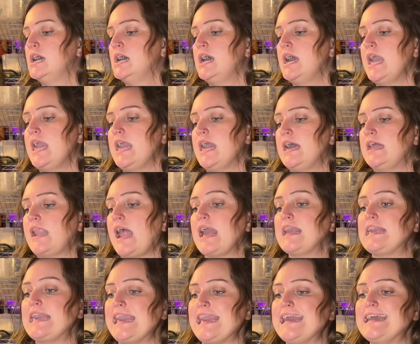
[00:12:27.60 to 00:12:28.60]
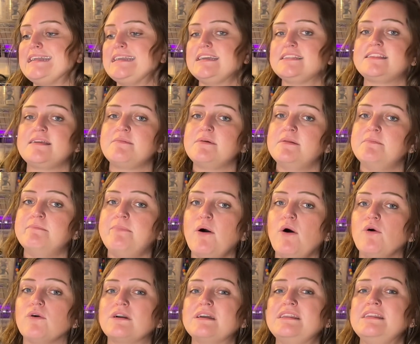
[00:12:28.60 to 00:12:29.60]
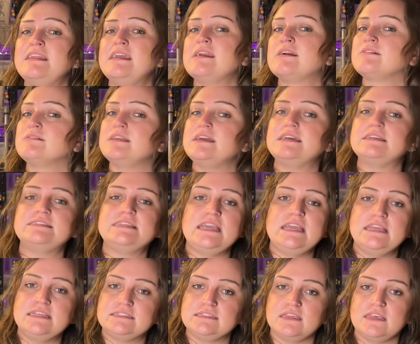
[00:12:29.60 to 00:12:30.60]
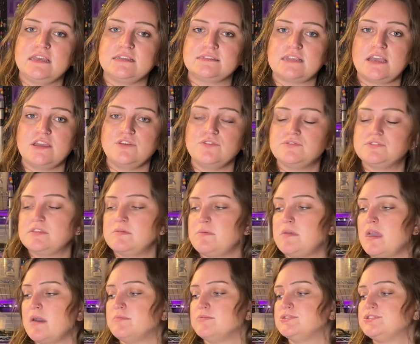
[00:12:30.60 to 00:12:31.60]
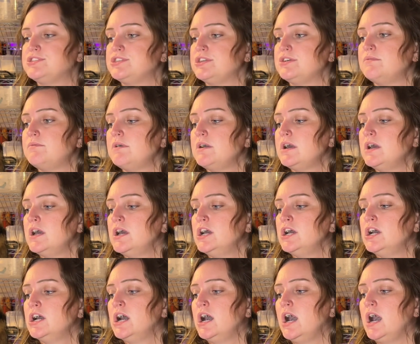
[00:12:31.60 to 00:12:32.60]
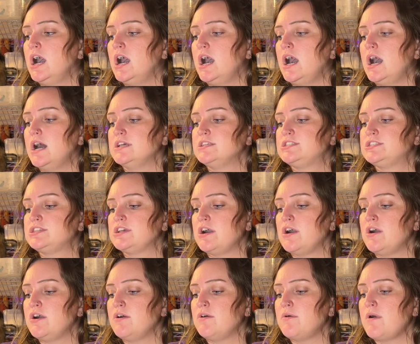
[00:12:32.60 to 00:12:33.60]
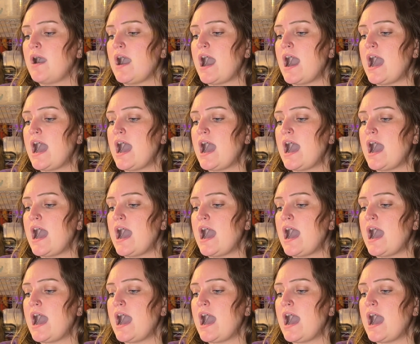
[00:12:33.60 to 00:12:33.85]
And I can't get them in bulk nearly as easily as I used to be able to. So